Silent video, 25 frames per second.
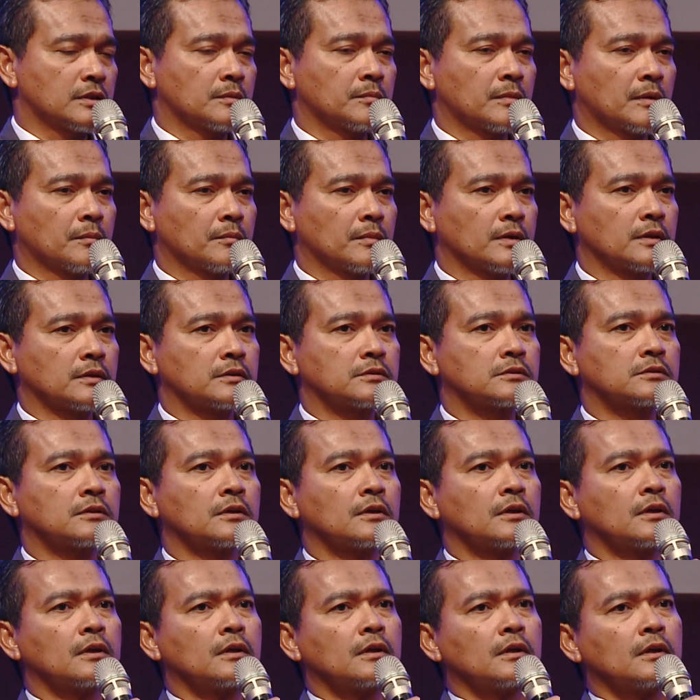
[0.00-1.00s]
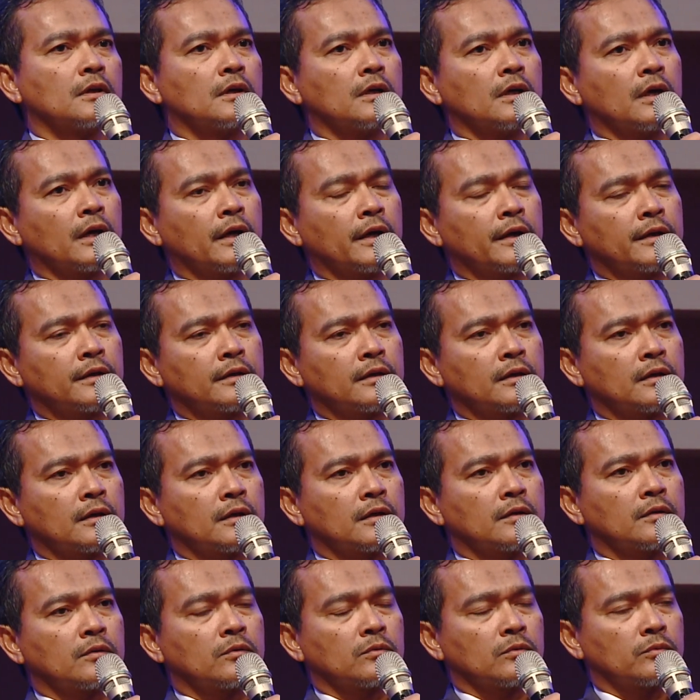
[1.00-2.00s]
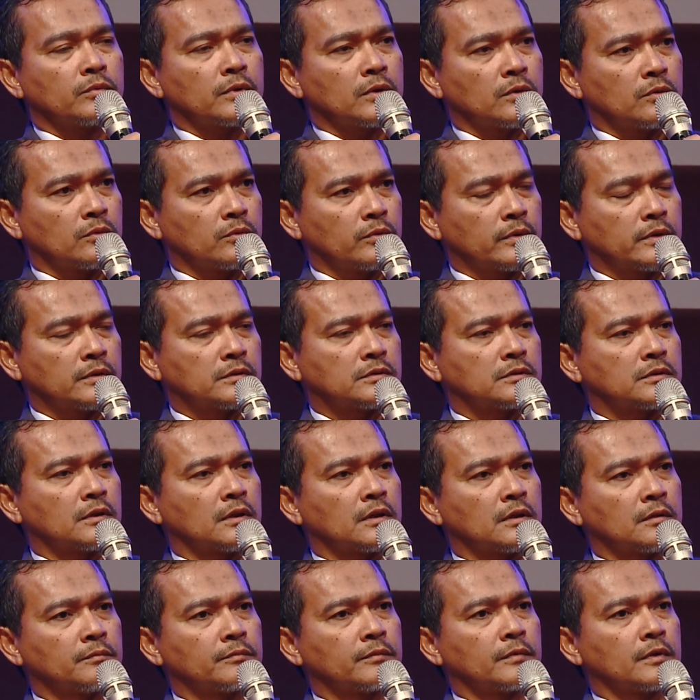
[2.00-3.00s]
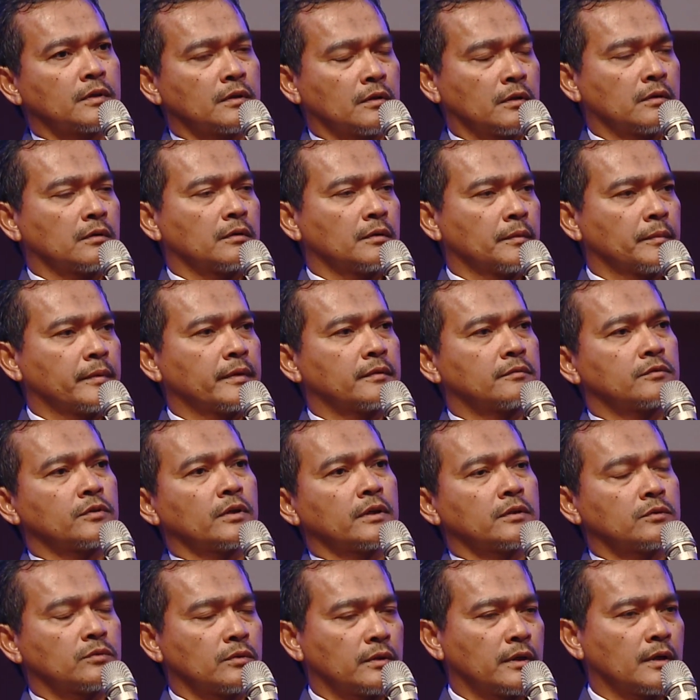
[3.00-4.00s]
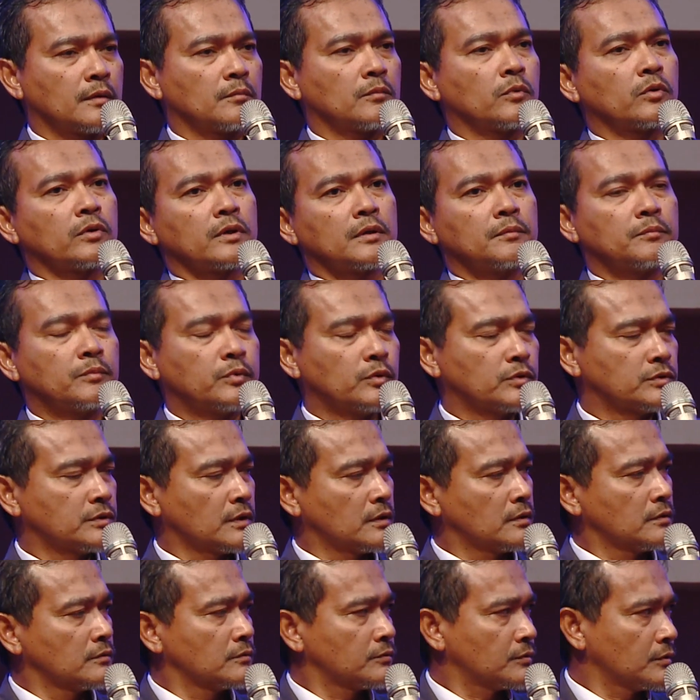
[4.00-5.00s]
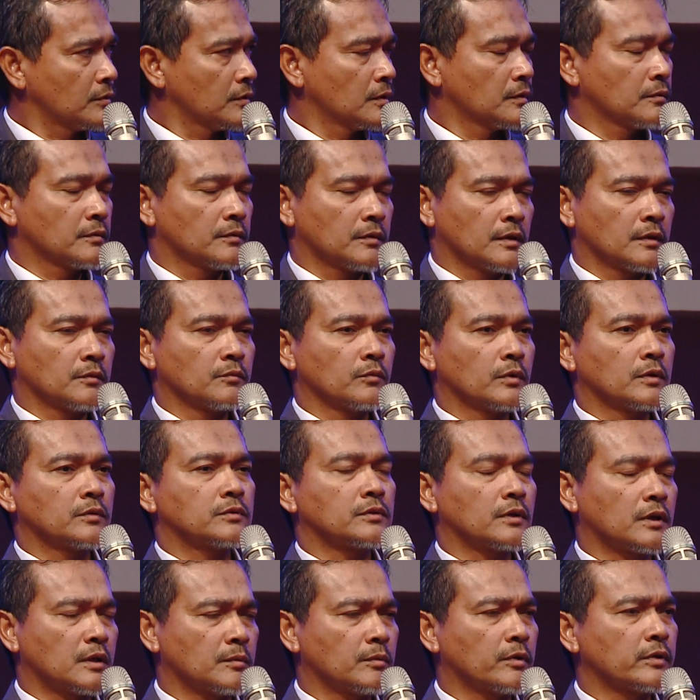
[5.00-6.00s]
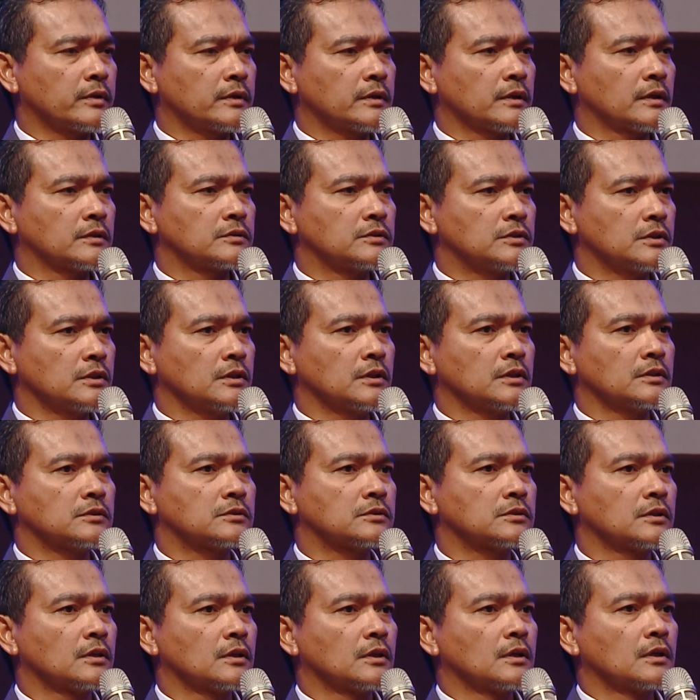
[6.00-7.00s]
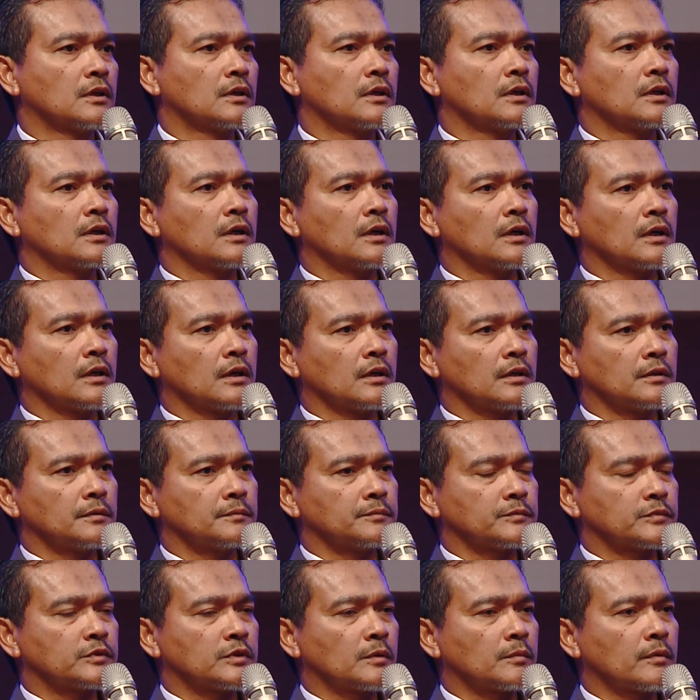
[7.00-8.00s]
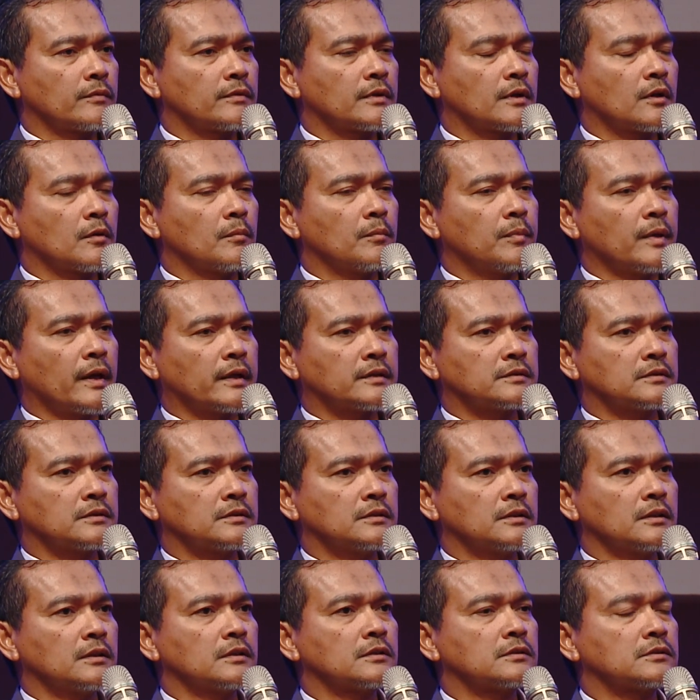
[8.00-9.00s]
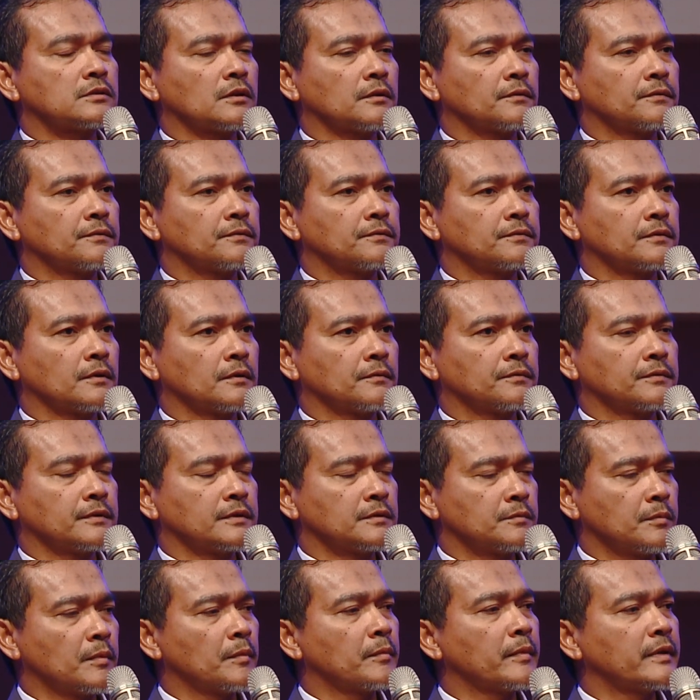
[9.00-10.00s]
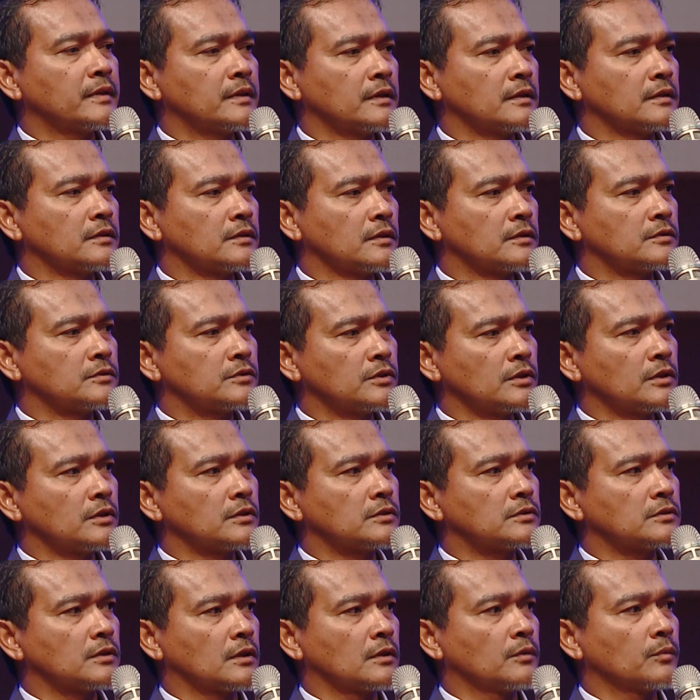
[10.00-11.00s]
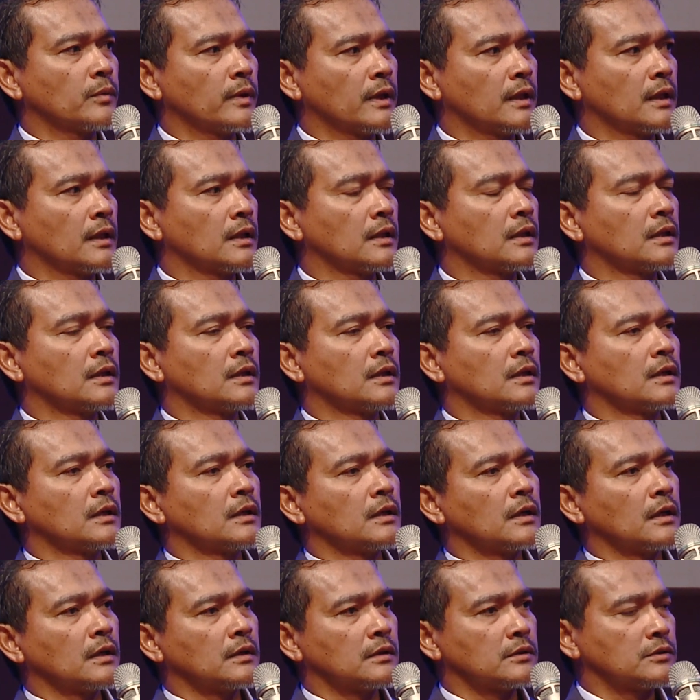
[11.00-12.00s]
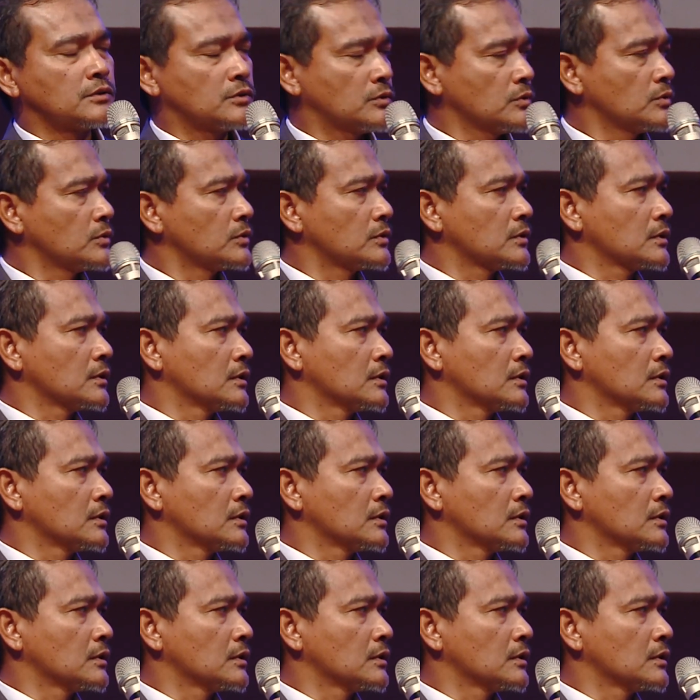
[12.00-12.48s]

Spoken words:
members. And we always try to get more inputs. And when talk about ESGs, some of the complexities of implementing ESGs are well understood